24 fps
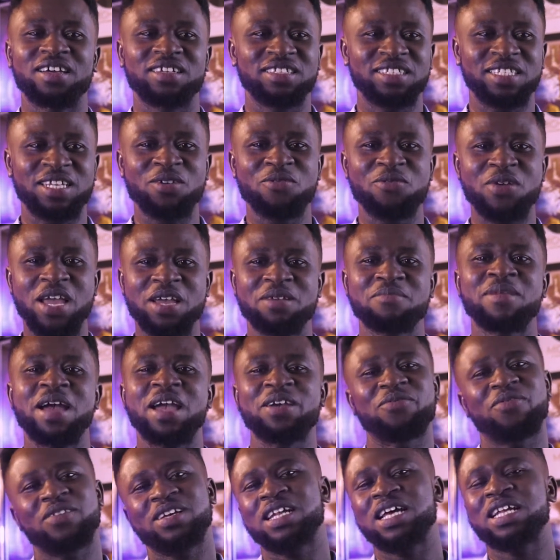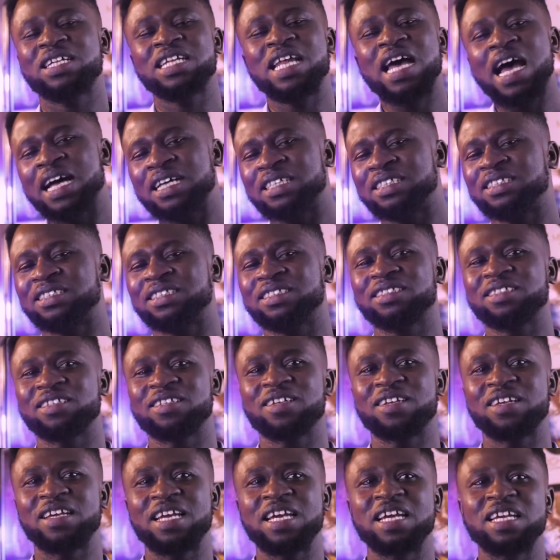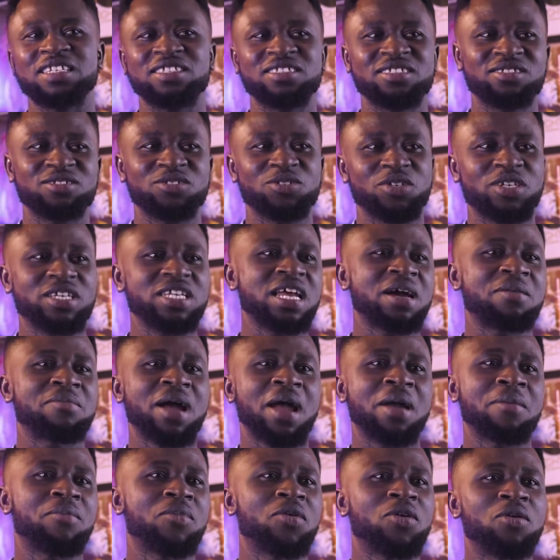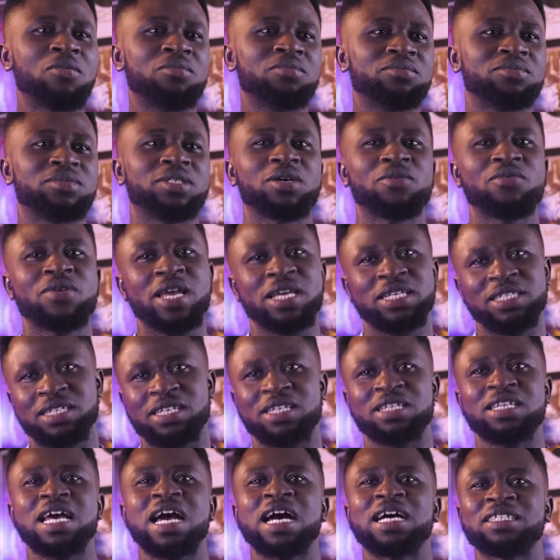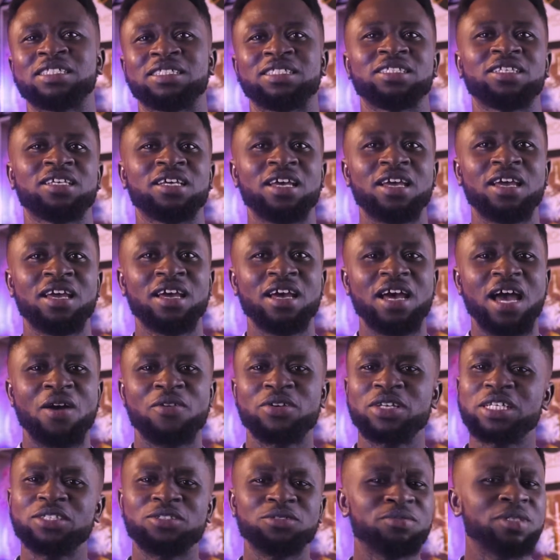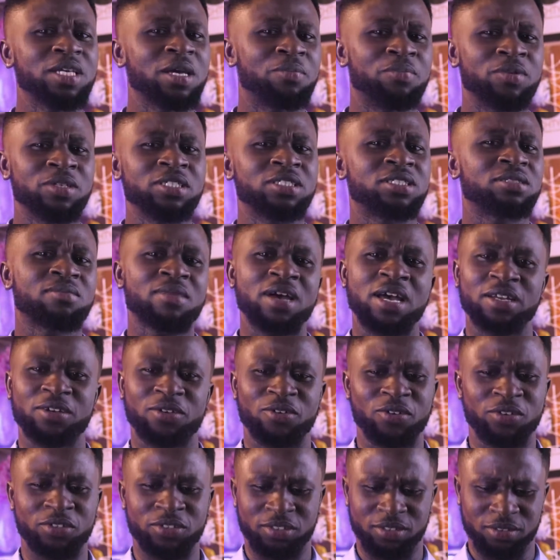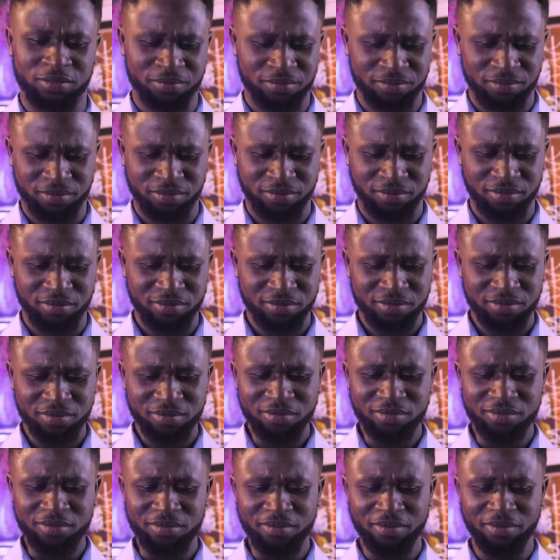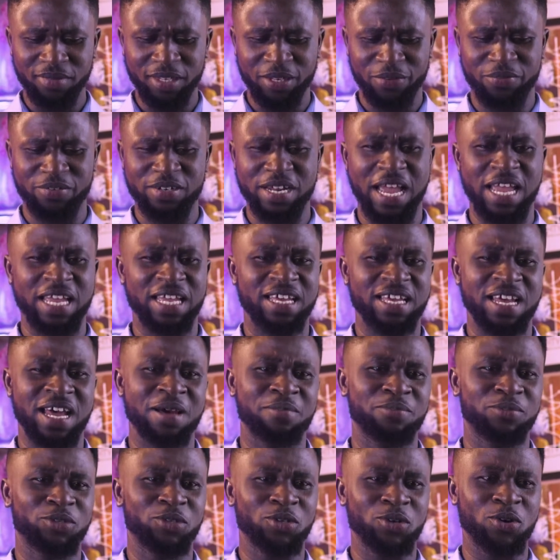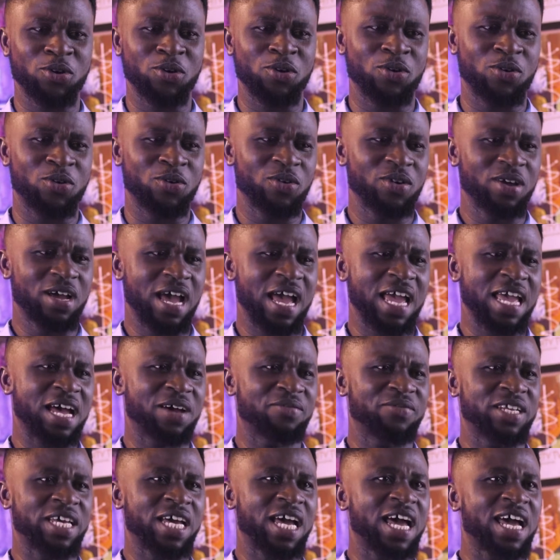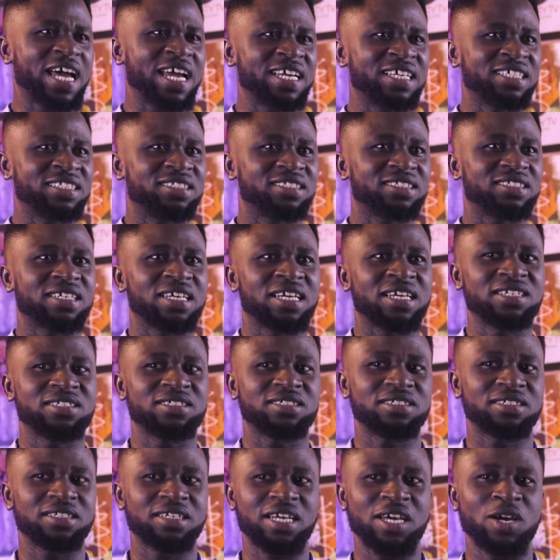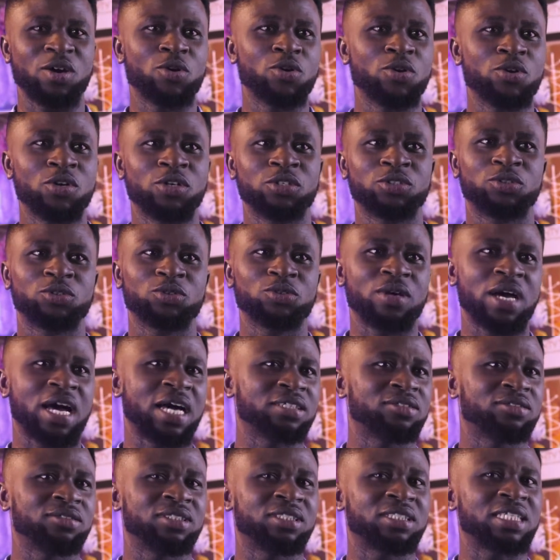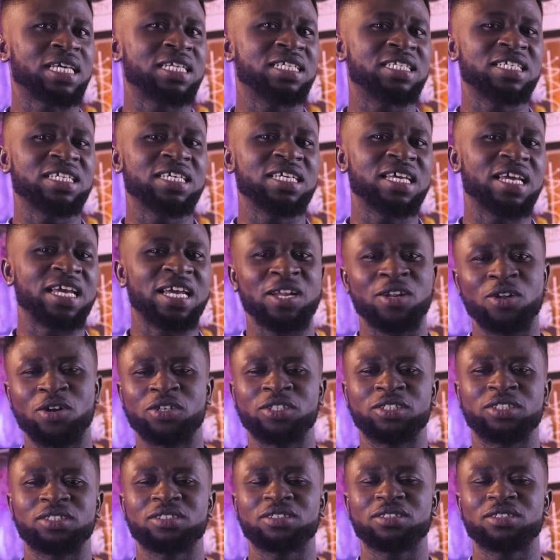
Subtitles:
the work my father does, and looking at my mom, the work she does, I wanted to be a policeman because I feel like I'm tall, I have the height and a whole lot. So I had to study a lot.